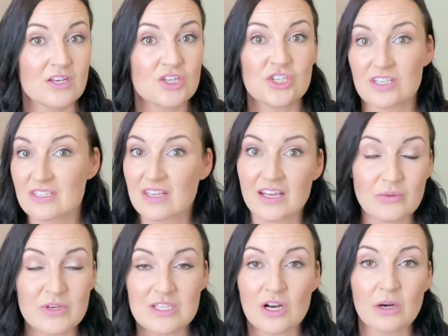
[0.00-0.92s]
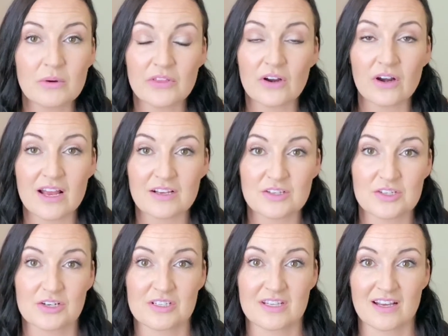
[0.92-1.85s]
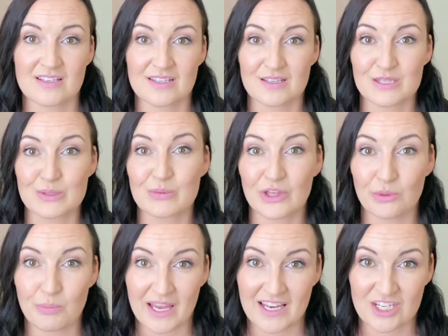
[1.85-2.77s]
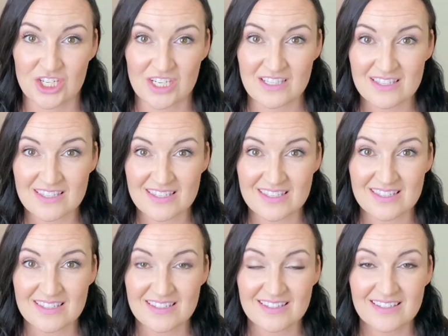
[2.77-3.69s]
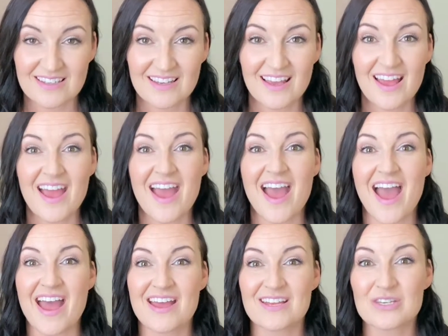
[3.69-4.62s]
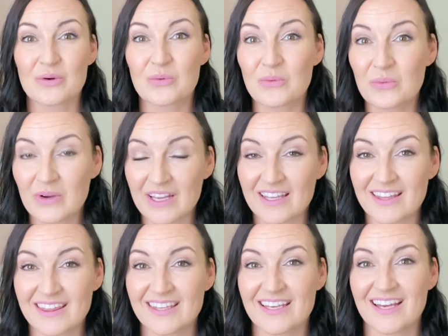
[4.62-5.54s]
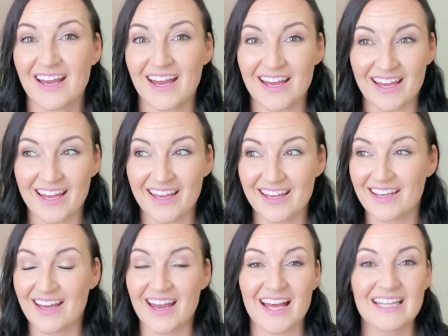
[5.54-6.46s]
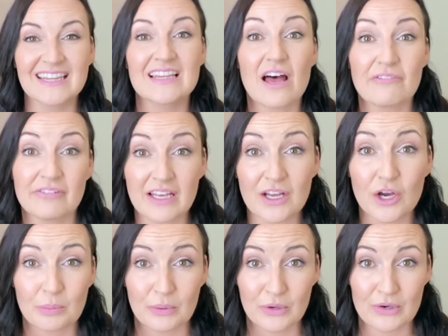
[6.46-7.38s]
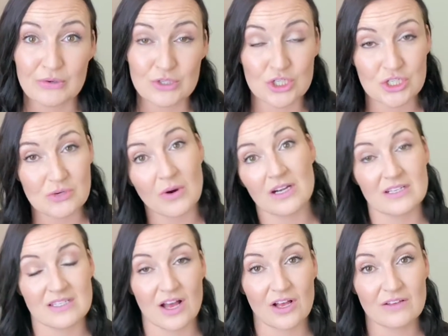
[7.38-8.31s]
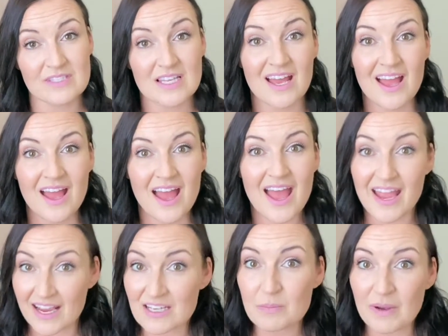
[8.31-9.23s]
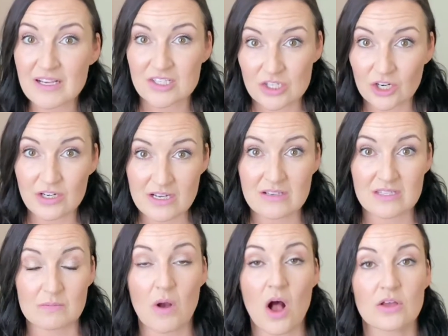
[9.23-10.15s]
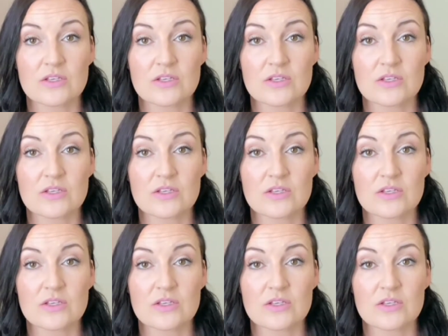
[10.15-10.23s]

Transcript: Just like we start with our exercises, with patience and with a loving approach to ourselves, and by starting small.